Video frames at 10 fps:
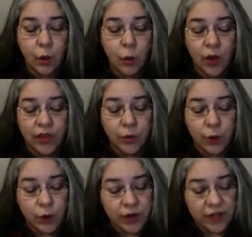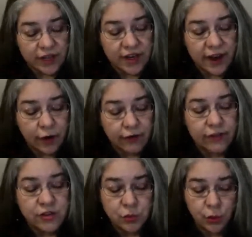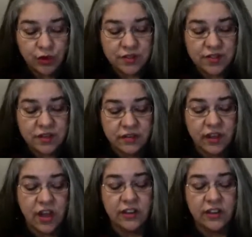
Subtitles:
While they rode in and out of the doors, the